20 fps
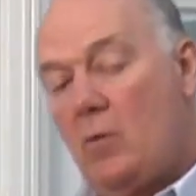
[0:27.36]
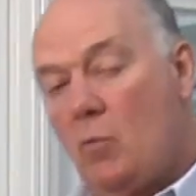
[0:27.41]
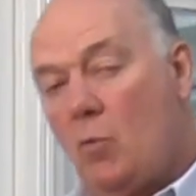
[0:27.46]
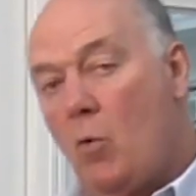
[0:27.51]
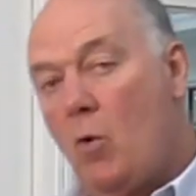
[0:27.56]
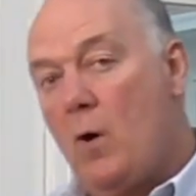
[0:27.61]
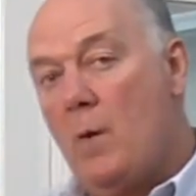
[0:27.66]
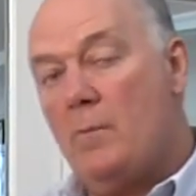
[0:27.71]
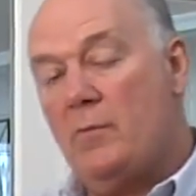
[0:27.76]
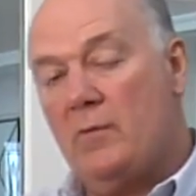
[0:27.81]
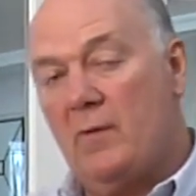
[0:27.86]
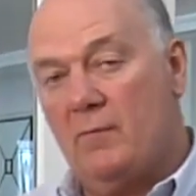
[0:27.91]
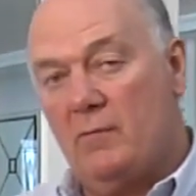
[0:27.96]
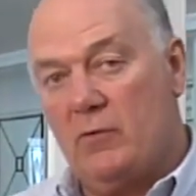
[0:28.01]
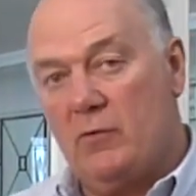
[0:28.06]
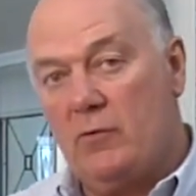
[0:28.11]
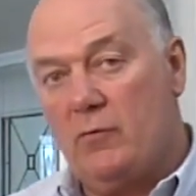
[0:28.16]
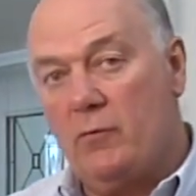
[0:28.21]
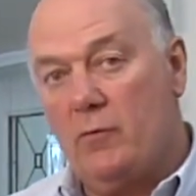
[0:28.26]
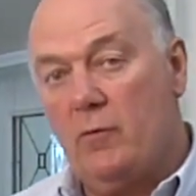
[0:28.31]
and warmth of
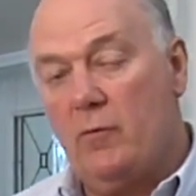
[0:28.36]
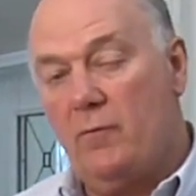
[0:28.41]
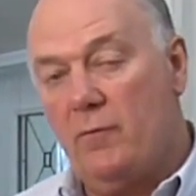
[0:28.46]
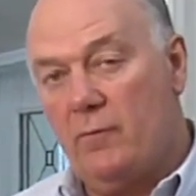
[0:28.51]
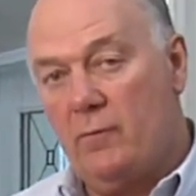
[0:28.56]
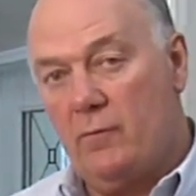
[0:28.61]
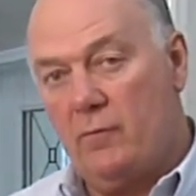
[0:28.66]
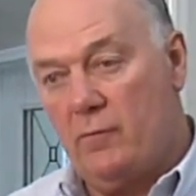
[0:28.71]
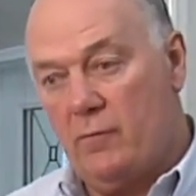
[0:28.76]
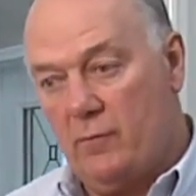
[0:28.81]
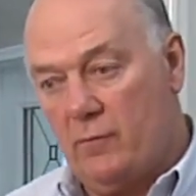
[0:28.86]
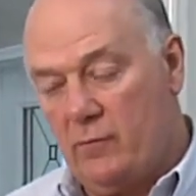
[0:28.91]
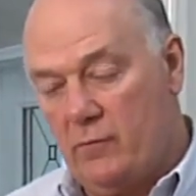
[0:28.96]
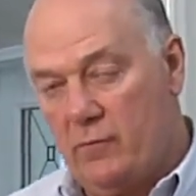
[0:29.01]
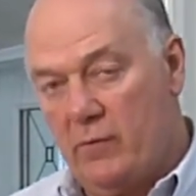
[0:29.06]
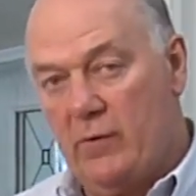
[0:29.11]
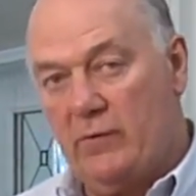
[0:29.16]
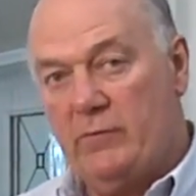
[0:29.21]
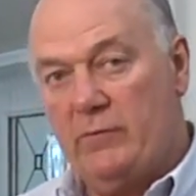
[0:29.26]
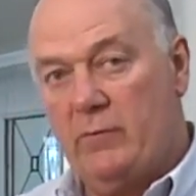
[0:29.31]
a true
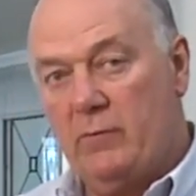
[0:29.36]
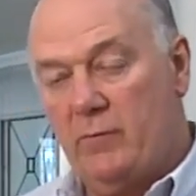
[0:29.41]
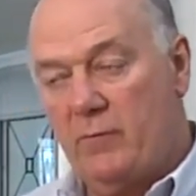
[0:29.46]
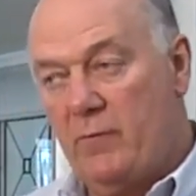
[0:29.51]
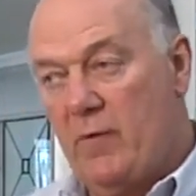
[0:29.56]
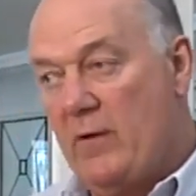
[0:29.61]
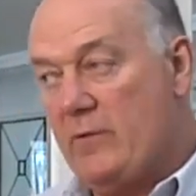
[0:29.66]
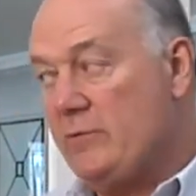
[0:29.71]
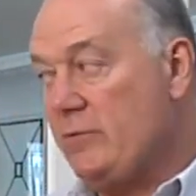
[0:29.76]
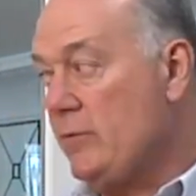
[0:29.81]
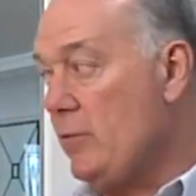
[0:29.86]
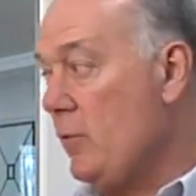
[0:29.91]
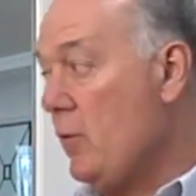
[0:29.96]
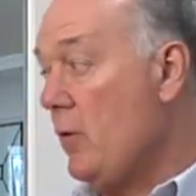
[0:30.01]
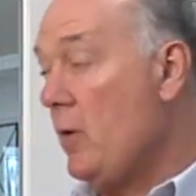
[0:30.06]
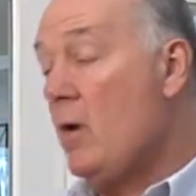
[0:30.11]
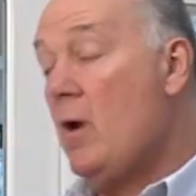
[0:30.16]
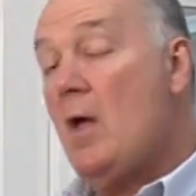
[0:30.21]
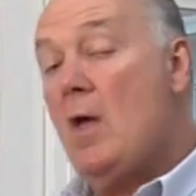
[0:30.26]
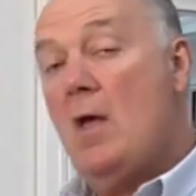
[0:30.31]
traditional French
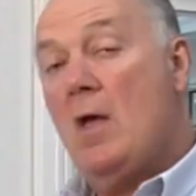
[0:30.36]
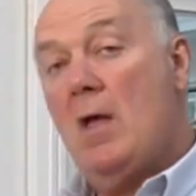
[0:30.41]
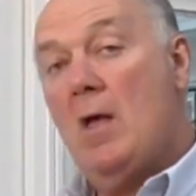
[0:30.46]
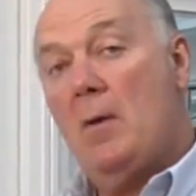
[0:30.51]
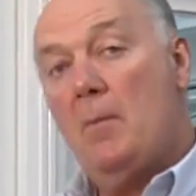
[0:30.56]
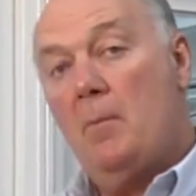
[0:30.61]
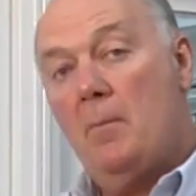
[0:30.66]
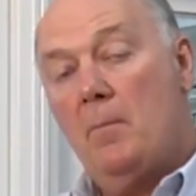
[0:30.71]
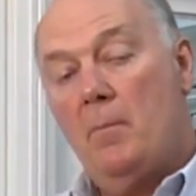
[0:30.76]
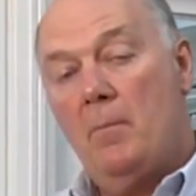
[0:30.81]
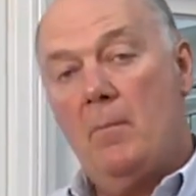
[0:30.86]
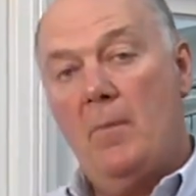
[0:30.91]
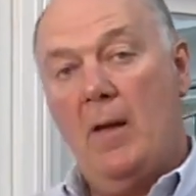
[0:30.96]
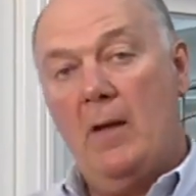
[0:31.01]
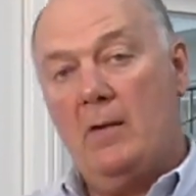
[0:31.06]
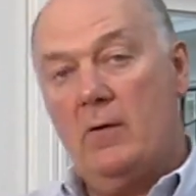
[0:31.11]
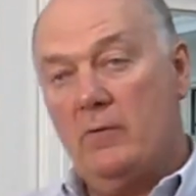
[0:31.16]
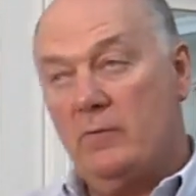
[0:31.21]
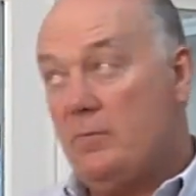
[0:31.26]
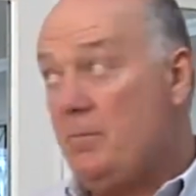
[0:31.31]
door.
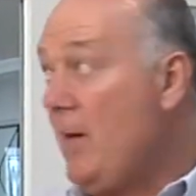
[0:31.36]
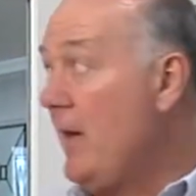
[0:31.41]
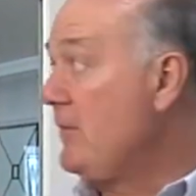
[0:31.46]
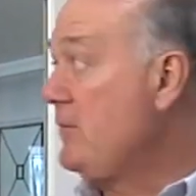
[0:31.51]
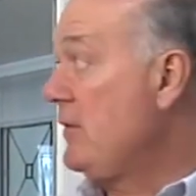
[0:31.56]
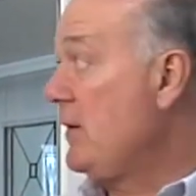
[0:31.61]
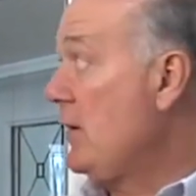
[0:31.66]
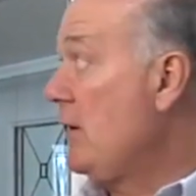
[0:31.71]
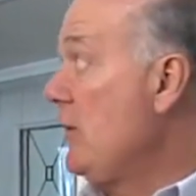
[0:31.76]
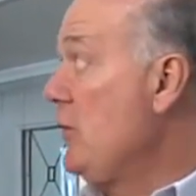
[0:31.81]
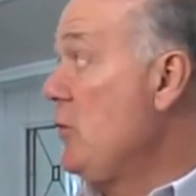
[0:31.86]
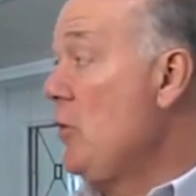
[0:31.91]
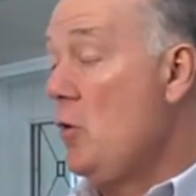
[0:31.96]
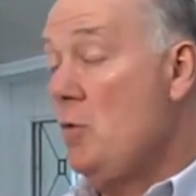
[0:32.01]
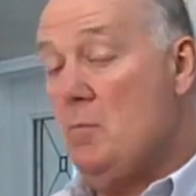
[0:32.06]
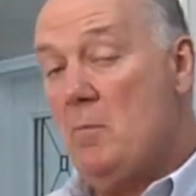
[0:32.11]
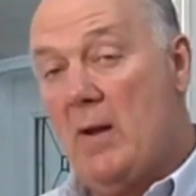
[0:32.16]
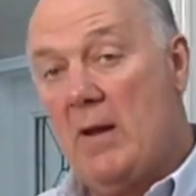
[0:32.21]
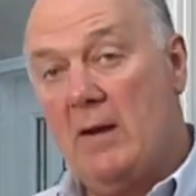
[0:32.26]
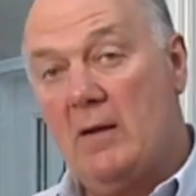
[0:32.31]
And there's basically
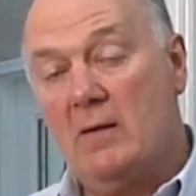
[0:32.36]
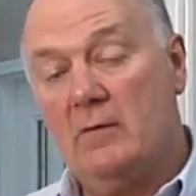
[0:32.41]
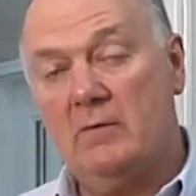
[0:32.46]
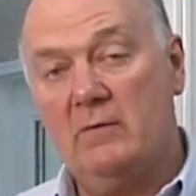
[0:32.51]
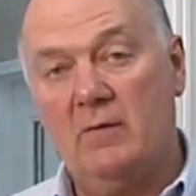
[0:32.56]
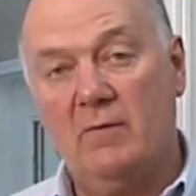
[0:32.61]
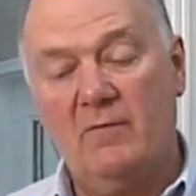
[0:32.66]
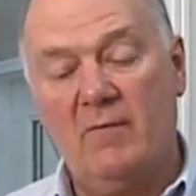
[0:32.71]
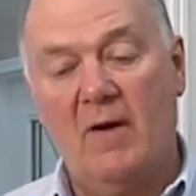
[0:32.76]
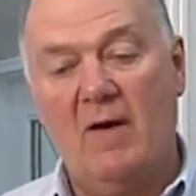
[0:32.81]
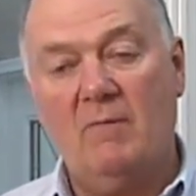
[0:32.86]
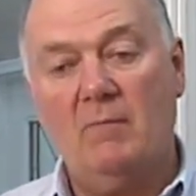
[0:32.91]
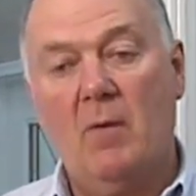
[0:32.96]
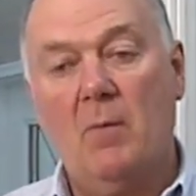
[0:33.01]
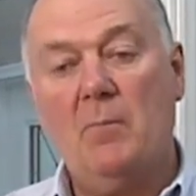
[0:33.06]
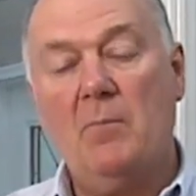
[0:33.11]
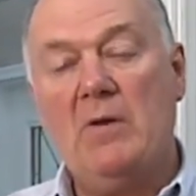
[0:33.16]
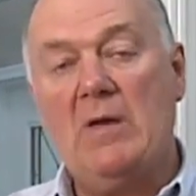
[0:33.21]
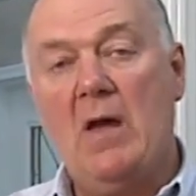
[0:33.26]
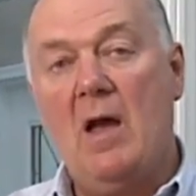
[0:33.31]
no maintenance involved.
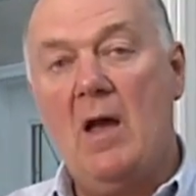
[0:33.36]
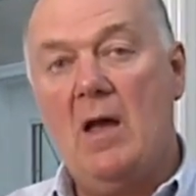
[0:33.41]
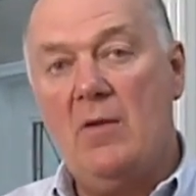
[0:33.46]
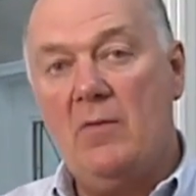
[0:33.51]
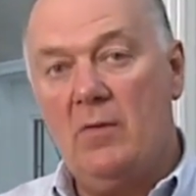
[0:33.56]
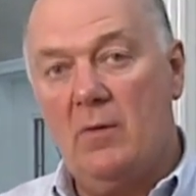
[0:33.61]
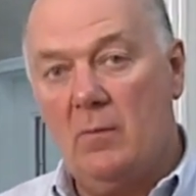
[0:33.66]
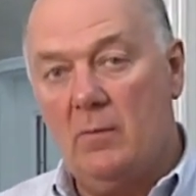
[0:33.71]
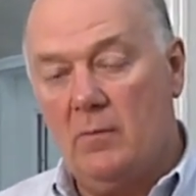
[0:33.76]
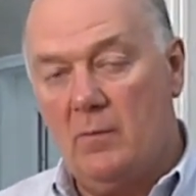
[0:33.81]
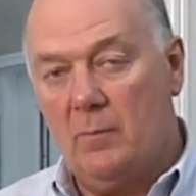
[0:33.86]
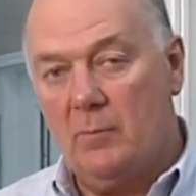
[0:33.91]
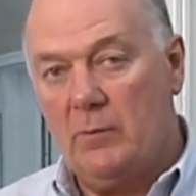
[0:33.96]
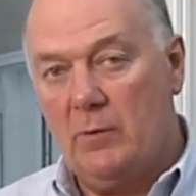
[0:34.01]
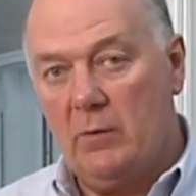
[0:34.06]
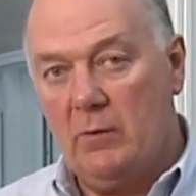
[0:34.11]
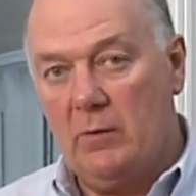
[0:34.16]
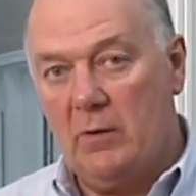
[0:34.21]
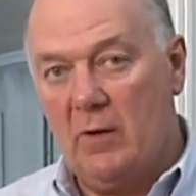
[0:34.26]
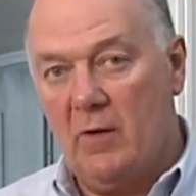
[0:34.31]
But beyond the
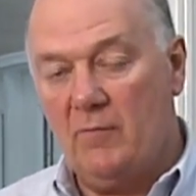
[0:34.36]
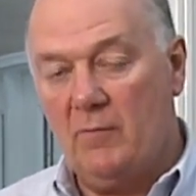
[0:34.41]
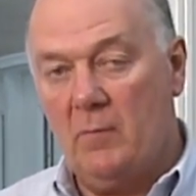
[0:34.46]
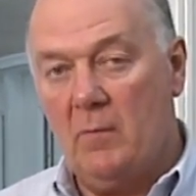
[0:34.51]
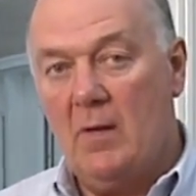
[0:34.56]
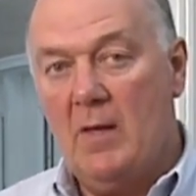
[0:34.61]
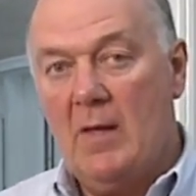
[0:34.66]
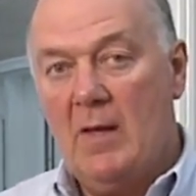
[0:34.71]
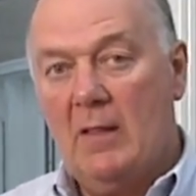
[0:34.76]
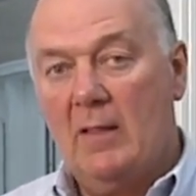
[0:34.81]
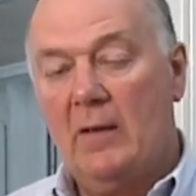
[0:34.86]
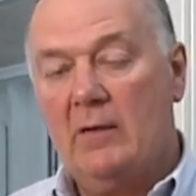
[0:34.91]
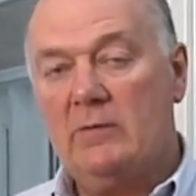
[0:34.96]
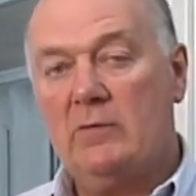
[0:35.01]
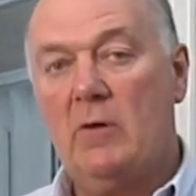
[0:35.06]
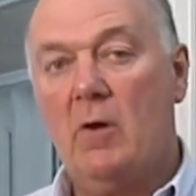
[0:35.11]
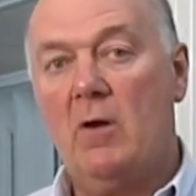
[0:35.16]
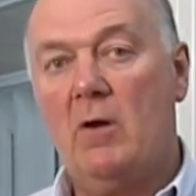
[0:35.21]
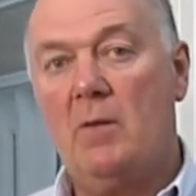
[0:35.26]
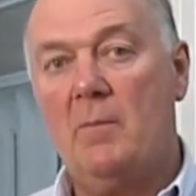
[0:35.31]
beauty of them, let's
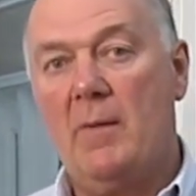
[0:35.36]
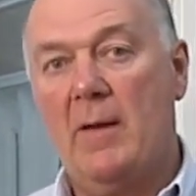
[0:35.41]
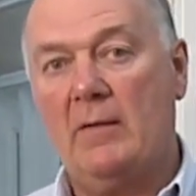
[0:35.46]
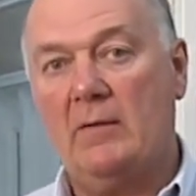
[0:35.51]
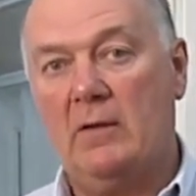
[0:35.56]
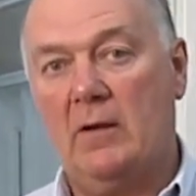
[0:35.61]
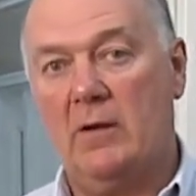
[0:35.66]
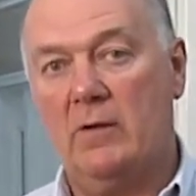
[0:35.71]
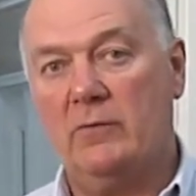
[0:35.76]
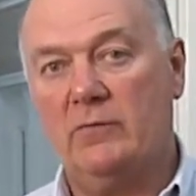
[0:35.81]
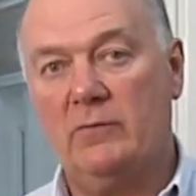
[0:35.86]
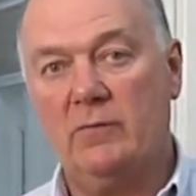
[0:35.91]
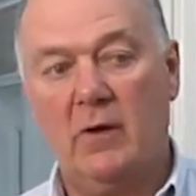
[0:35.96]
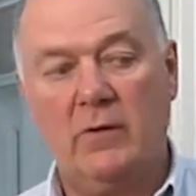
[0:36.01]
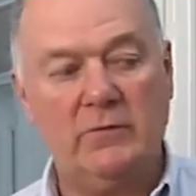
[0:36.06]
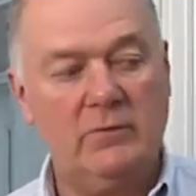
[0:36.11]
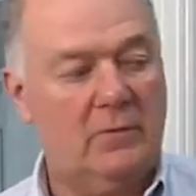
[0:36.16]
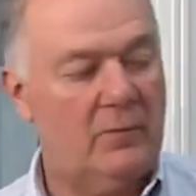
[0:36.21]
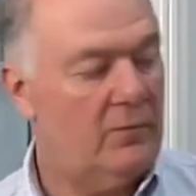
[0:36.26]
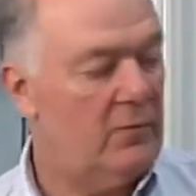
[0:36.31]
talk about the
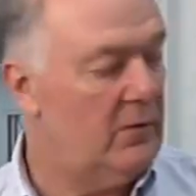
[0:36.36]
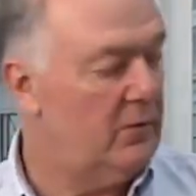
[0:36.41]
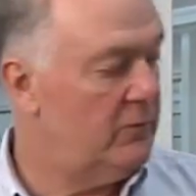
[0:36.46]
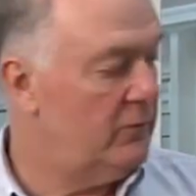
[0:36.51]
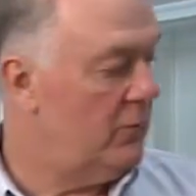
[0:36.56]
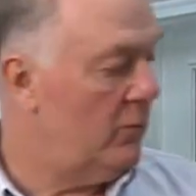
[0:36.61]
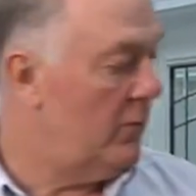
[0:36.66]
construction of these